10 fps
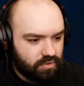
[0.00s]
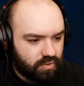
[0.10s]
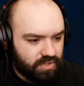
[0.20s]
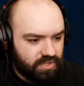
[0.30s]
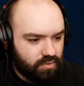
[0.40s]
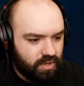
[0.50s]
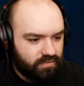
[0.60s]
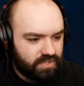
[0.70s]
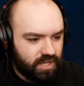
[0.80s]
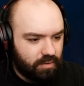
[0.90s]
So I still
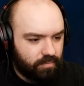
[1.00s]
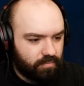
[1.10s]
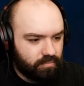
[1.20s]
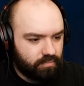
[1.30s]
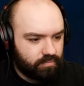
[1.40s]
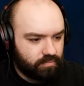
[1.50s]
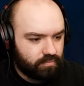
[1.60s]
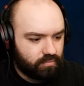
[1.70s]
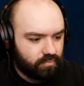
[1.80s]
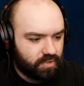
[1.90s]
have some
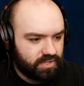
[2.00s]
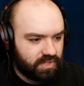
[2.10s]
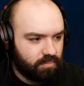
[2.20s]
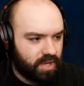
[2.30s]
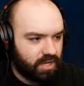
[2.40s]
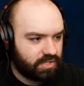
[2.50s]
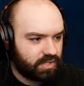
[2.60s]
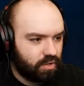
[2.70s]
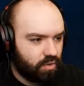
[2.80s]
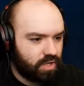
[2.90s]

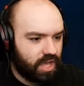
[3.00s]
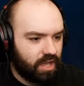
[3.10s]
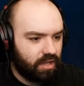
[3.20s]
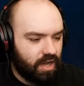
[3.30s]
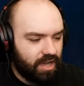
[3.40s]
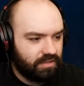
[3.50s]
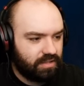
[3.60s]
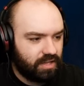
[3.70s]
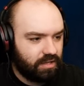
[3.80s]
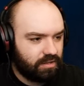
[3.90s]
Stimpaks. Okay, I
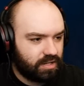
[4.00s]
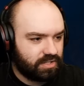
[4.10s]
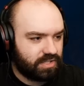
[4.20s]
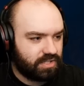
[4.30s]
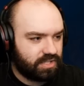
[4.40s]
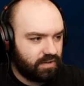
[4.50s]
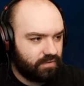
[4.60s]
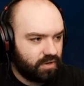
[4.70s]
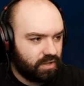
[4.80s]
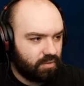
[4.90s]
think that is
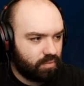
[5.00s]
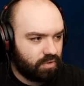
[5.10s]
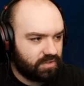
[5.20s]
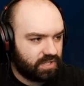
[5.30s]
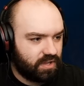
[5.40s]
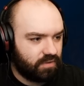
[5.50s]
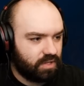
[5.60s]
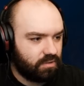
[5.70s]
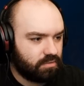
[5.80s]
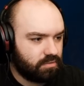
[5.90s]
definitely worth
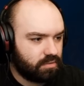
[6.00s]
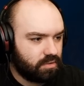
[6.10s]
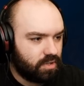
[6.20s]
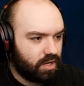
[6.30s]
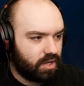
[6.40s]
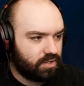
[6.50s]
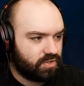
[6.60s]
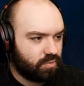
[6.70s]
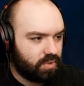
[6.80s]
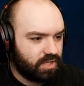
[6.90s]
saving. Uh,
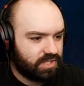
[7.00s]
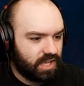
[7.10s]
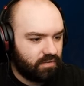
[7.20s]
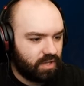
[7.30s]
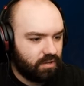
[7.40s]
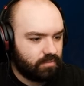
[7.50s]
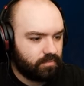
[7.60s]
so we are saving.